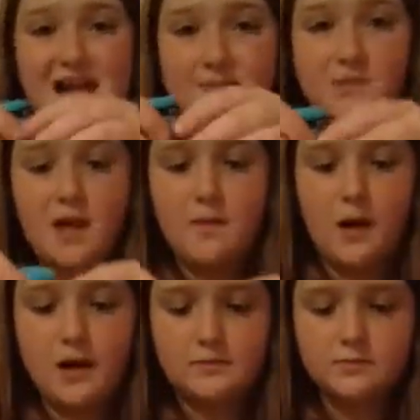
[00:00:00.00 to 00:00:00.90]
I'm not.
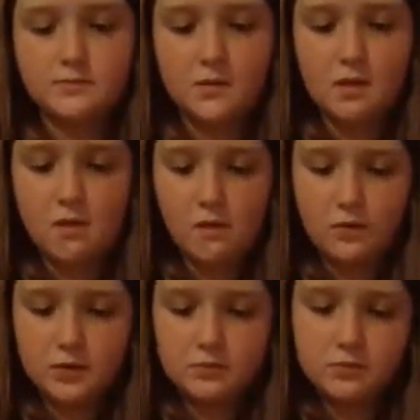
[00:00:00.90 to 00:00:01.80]
So
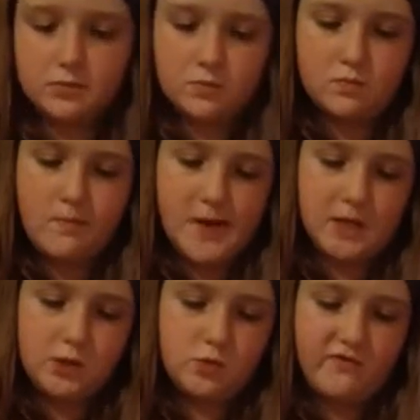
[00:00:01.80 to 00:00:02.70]
minus
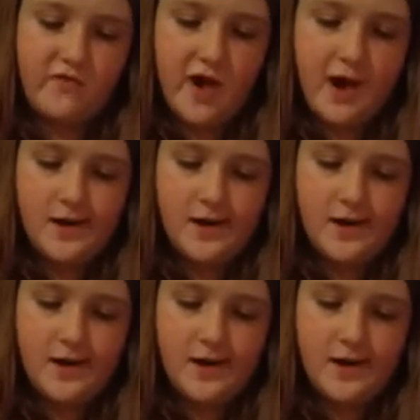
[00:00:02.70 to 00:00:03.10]
was that.